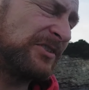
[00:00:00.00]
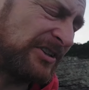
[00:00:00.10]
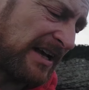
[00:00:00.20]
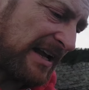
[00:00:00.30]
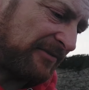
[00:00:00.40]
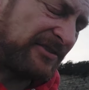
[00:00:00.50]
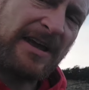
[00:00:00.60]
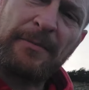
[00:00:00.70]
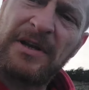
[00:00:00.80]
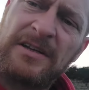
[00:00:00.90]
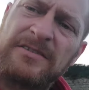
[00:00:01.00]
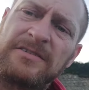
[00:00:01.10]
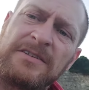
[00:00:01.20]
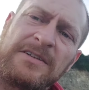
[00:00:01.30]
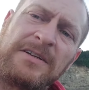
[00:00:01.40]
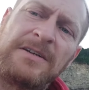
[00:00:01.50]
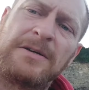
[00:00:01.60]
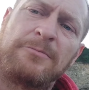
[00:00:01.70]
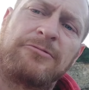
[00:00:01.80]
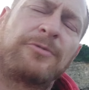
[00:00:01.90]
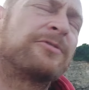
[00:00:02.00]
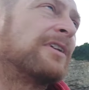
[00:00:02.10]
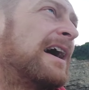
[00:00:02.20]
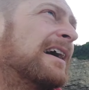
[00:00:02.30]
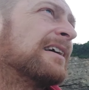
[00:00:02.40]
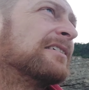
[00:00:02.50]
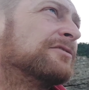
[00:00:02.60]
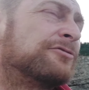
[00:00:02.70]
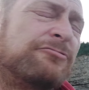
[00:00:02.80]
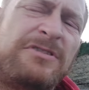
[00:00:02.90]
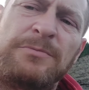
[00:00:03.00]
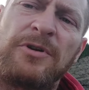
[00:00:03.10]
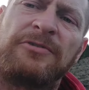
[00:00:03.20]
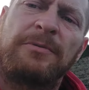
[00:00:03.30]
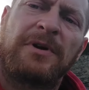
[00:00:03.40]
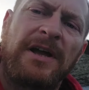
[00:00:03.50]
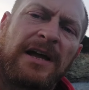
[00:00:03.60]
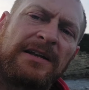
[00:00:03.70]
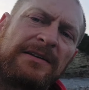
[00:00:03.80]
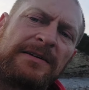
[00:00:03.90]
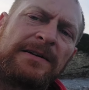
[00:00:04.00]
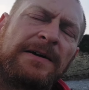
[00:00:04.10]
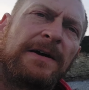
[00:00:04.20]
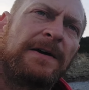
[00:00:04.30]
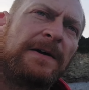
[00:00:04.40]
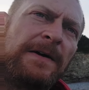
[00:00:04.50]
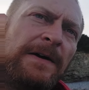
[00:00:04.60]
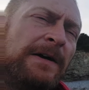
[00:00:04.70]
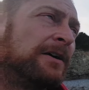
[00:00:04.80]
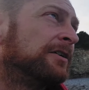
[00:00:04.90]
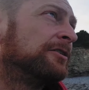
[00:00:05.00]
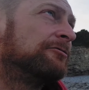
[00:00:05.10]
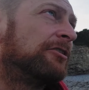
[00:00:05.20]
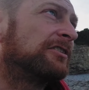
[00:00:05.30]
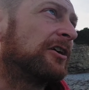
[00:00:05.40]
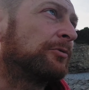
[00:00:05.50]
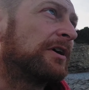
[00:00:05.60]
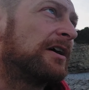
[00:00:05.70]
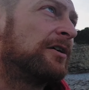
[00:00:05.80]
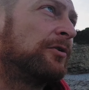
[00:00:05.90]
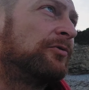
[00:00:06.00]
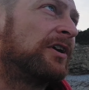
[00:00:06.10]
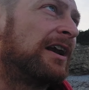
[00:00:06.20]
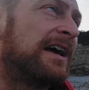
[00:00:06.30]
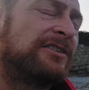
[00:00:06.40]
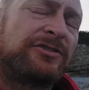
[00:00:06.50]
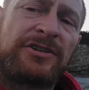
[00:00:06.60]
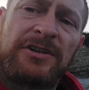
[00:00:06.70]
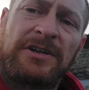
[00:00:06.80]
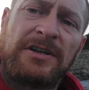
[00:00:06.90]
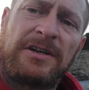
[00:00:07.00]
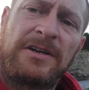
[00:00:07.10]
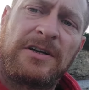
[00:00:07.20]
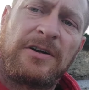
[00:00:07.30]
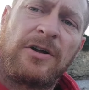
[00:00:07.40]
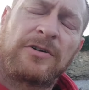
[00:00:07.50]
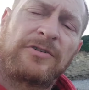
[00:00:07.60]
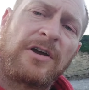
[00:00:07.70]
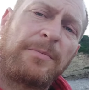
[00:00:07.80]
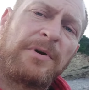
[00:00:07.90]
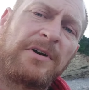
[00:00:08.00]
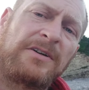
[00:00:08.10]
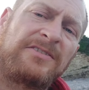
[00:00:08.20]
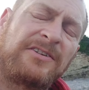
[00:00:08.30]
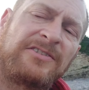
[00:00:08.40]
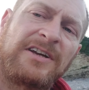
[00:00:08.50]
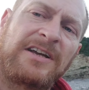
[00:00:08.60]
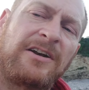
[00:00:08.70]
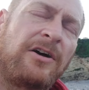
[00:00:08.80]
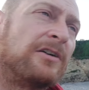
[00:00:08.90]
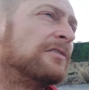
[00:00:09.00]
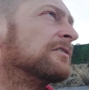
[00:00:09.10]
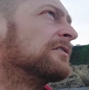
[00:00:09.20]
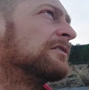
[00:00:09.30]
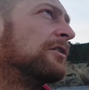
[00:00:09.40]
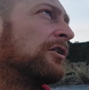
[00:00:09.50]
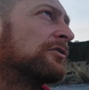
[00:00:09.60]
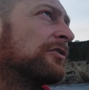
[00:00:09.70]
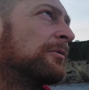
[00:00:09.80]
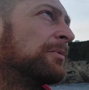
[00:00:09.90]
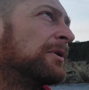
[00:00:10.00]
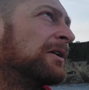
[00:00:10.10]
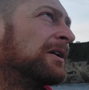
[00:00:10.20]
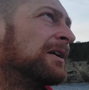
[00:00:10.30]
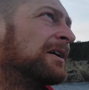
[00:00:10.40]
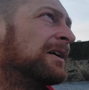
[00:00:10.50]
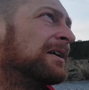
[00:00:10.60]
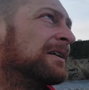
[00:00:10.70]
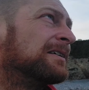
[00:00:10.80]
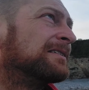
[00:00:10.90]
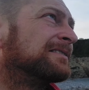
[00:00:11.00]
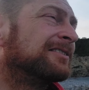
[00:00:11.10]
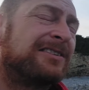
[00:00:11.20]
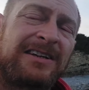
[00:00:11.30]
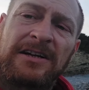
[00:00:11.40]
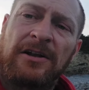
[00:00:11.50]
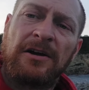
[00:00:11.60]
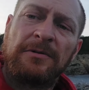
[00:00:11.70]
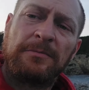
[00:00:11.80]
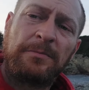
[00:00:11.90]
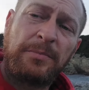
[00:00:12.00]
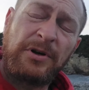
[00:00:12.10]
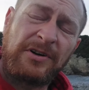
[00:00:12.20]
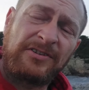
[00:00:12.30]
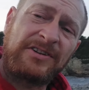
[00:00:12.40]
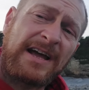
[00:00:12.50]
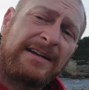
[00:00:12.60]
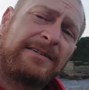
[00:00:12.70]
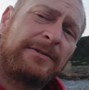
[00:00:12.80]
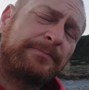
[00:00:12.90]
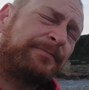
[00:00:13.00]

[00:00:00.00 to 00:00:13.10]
Sat there for 10 minutes. Broke slack. Screamed off in my hand. Right out there over the ledge. Locked up. Still taking line. Locked up. Still taking line. Put it in a stand.